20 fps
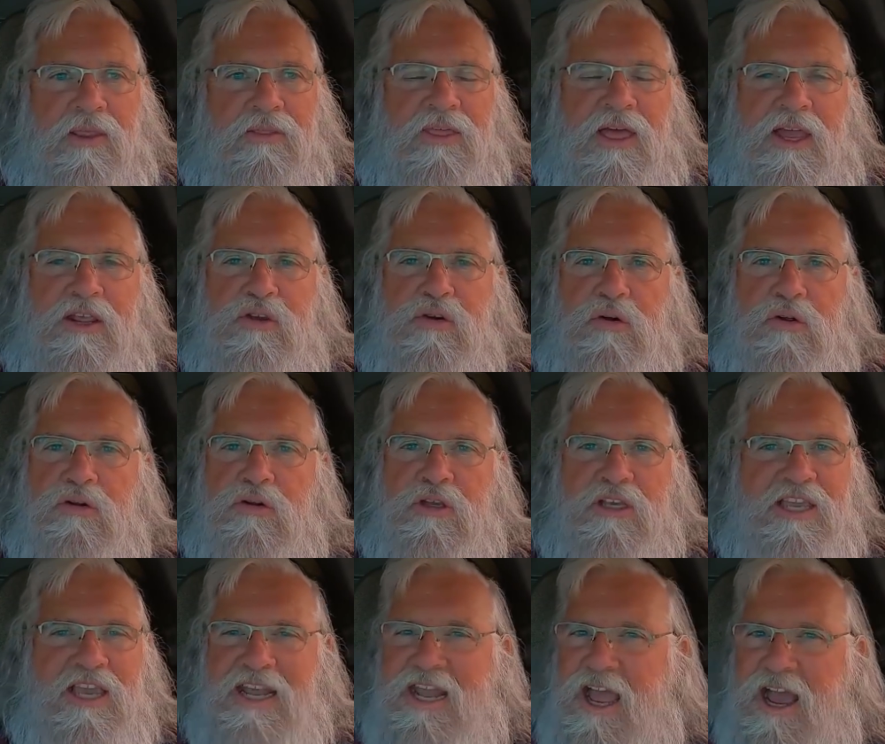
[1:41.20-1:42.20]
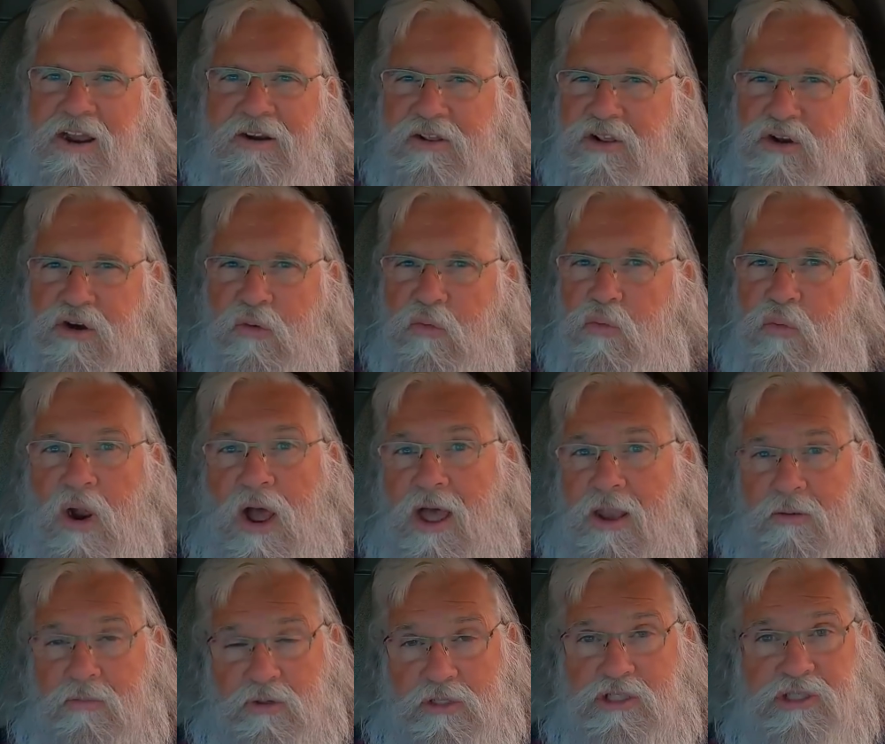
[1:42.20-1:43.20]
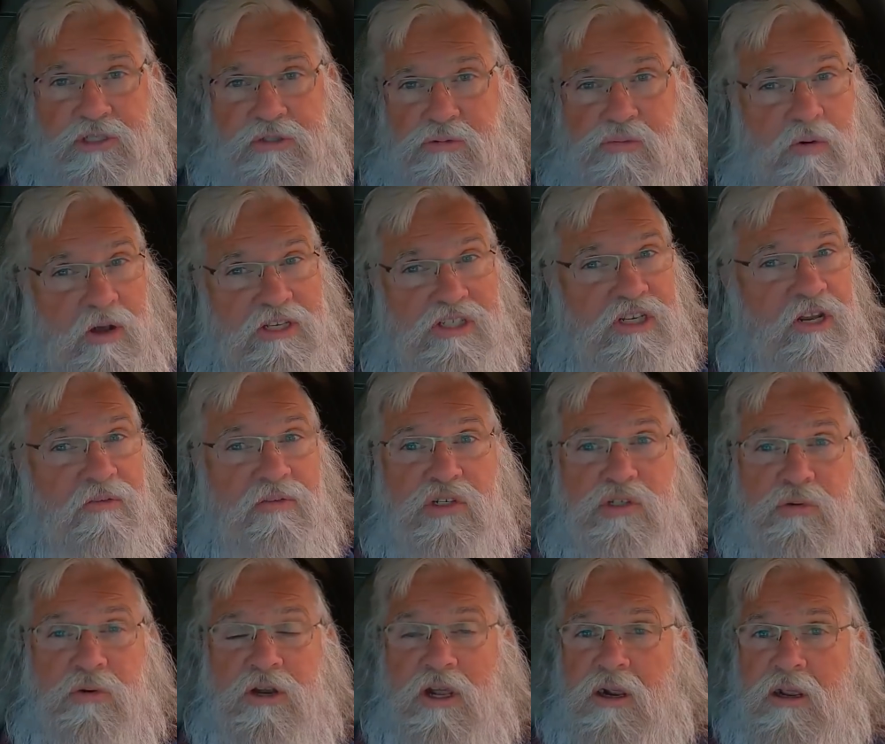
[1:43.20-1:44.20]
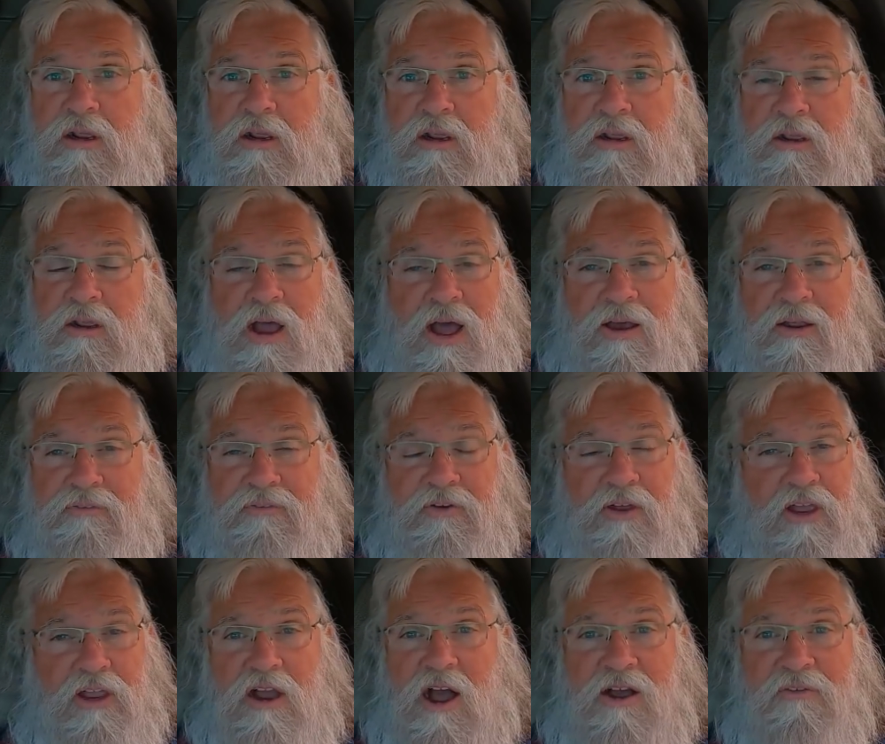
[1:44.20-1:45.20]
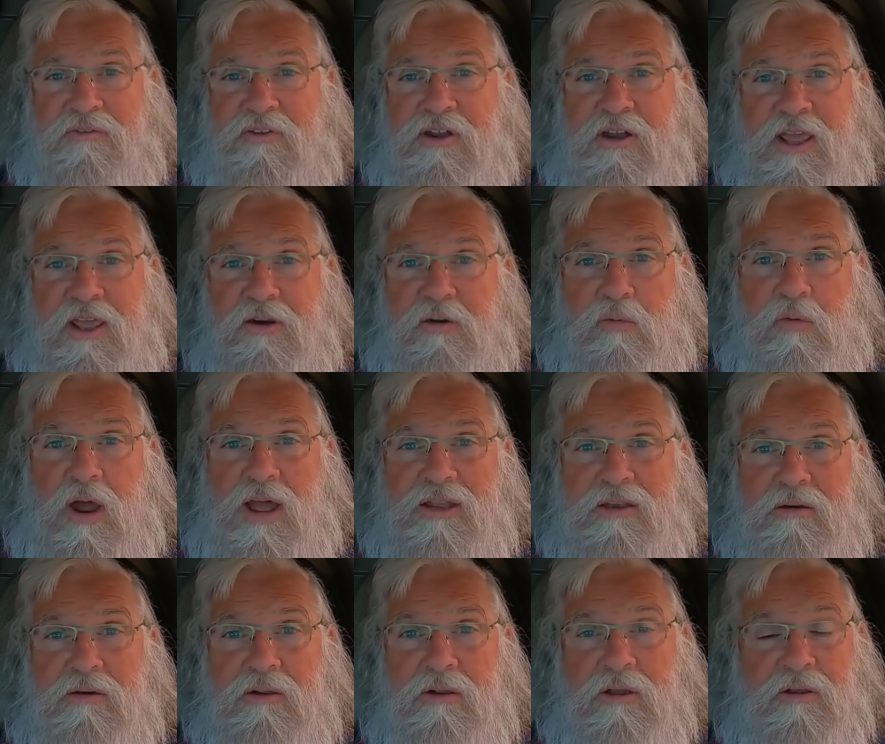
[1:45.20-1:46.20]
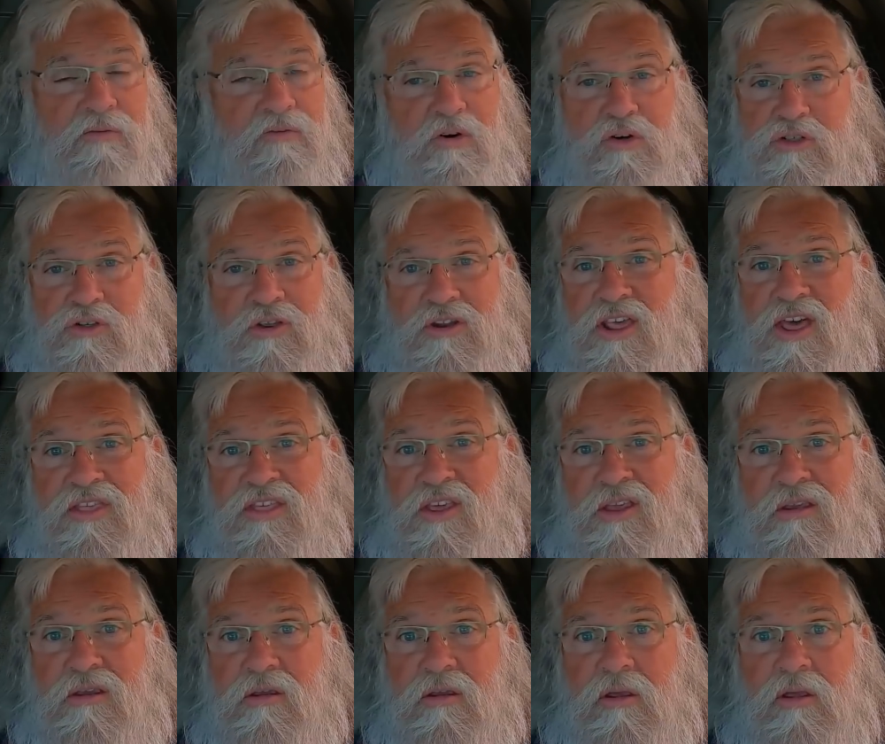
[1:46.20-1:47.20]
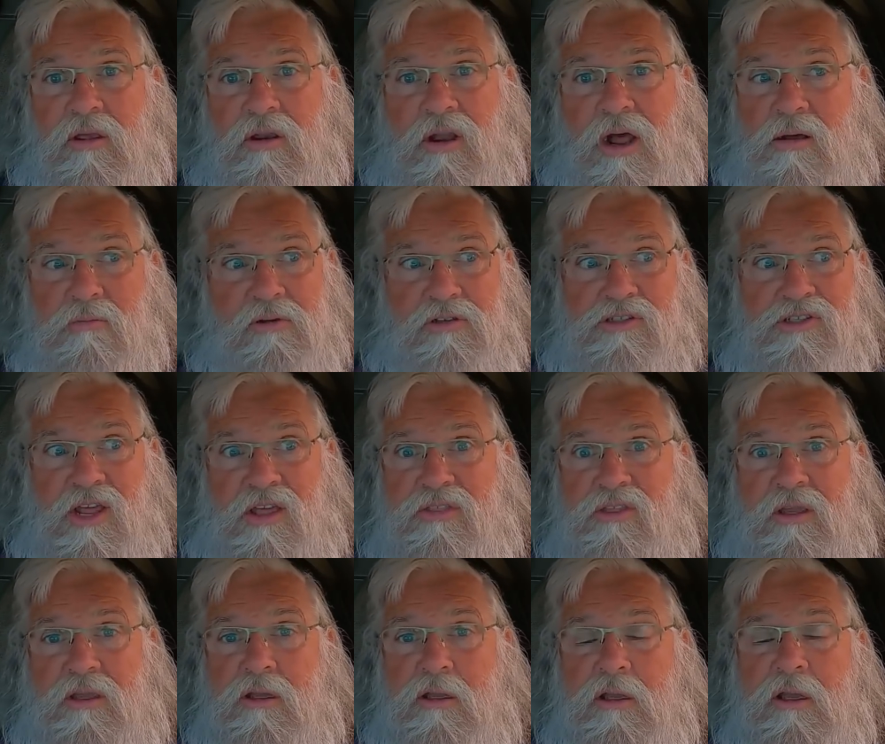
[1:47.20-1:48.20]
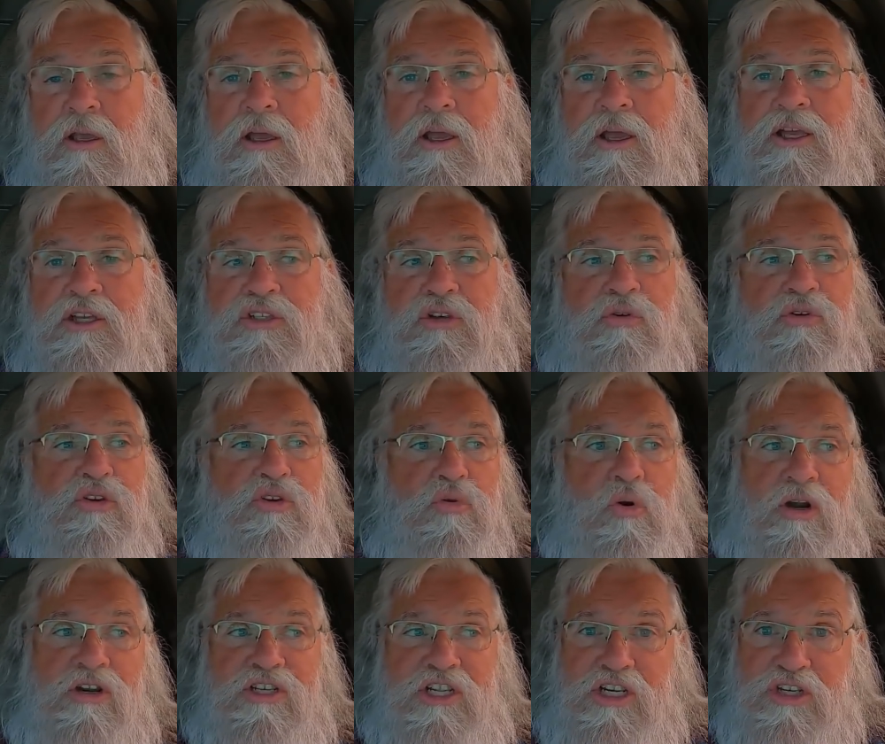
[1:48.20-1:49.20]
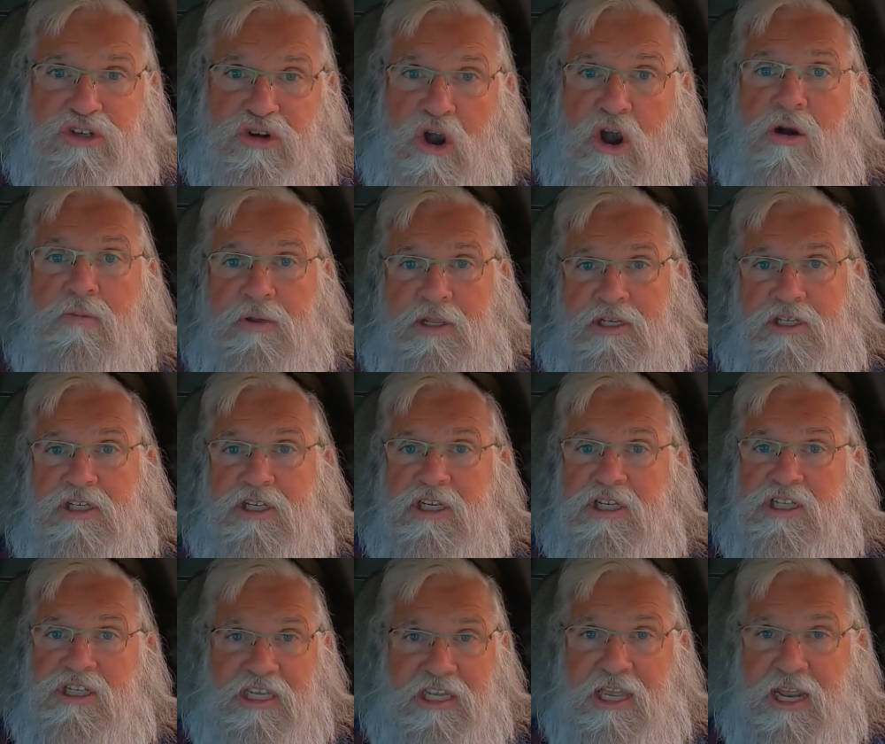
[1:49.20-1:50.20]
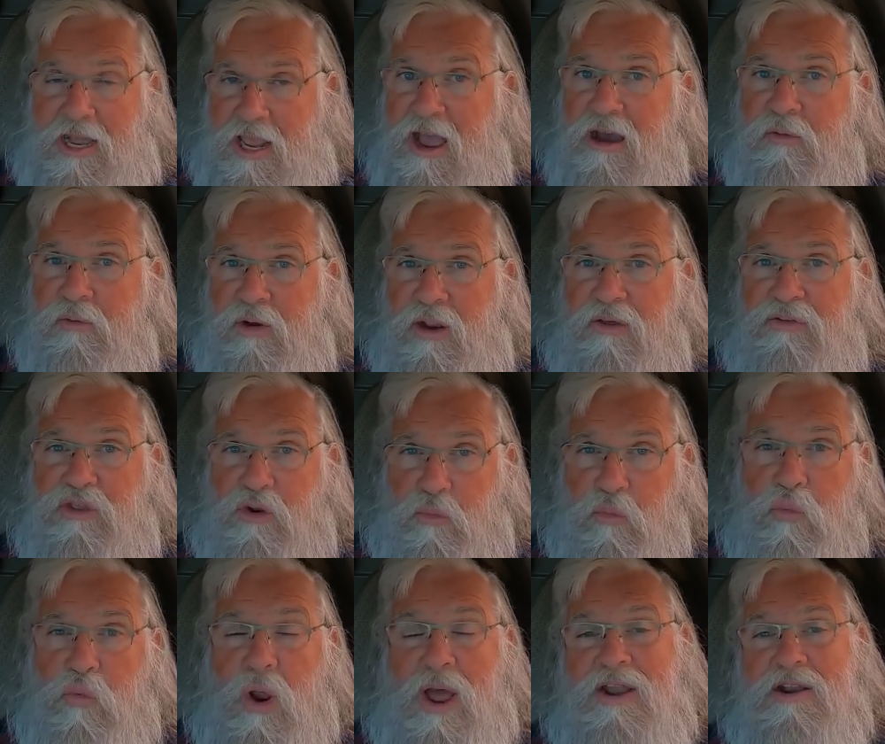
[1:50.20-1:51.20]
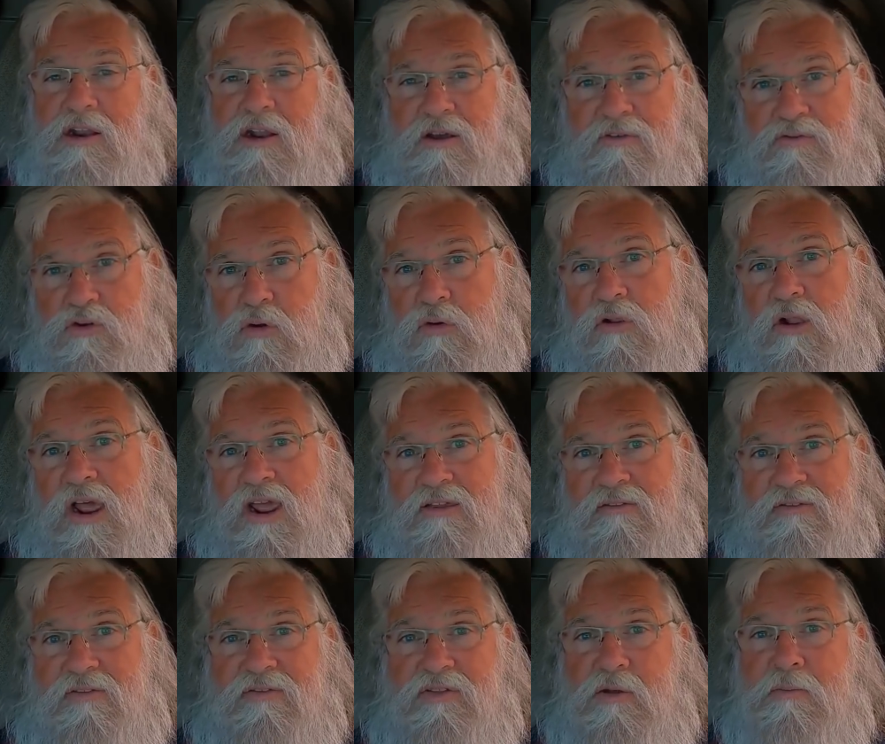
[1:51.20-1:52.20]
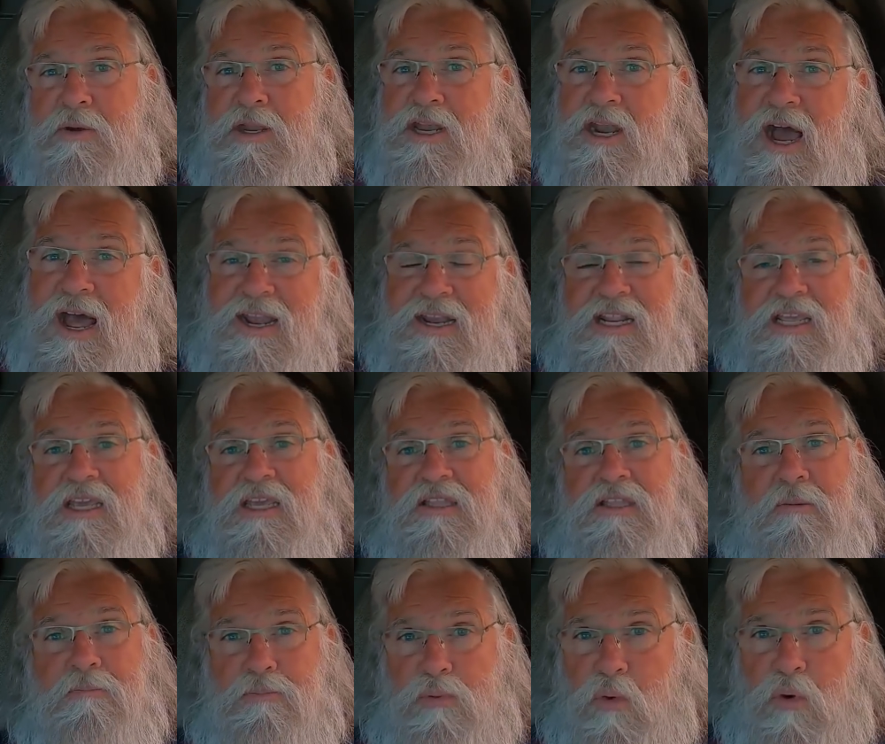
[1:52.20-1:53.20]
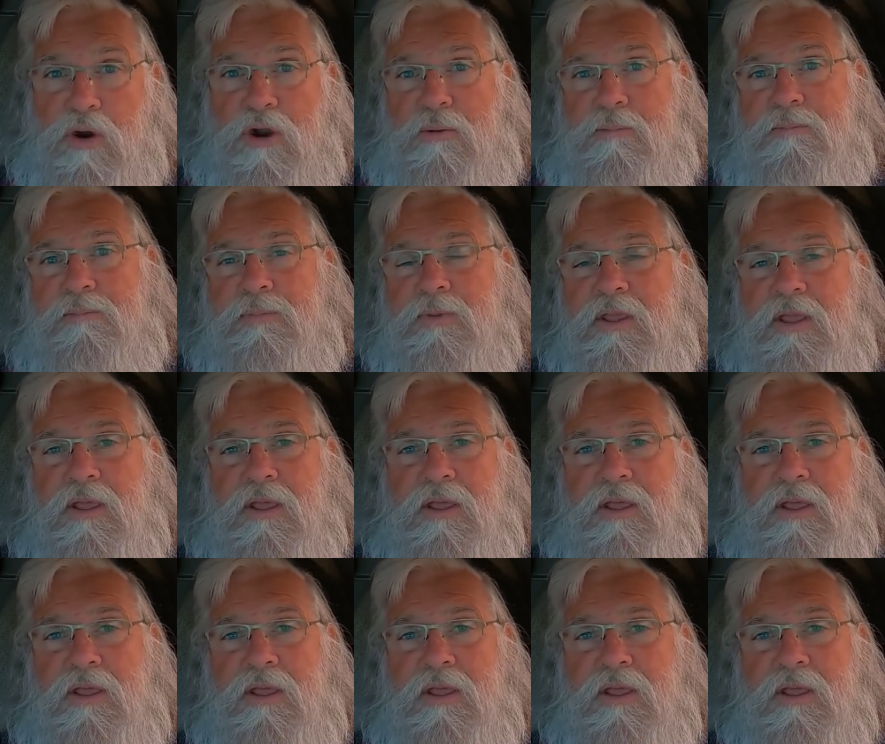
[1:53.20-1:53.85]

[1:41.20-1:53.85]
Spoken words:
and that you'll get out of your rut. Which is, what's the difference between a coffin and a rut? Virtually nothing, almost nothing. So you are determined to get out of the rut of your life, of the monotony and the boredom,